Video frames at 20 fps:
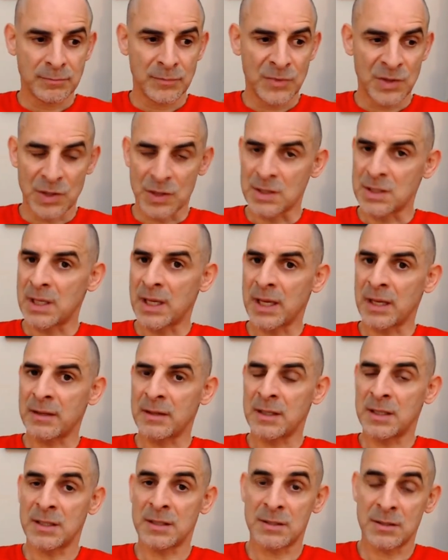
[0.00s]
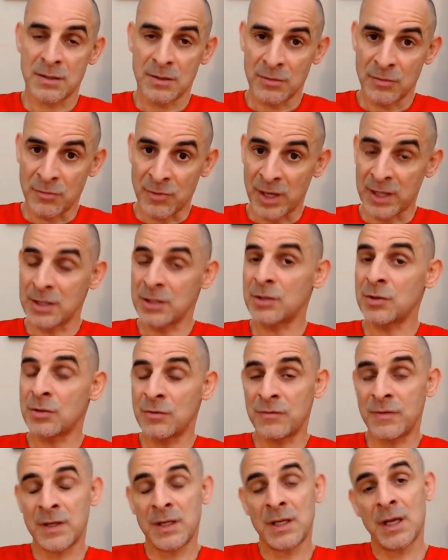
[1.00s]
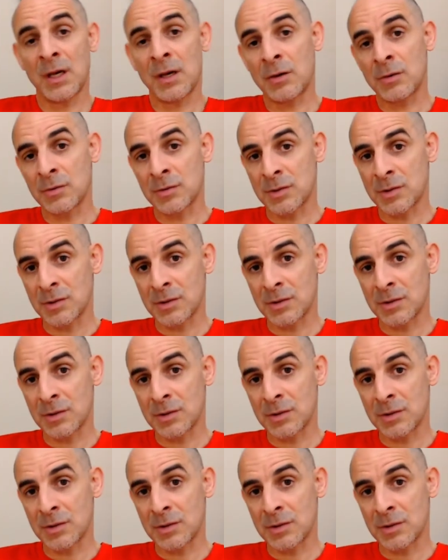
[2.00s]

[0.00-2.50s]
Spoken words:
just like these gratitude videos.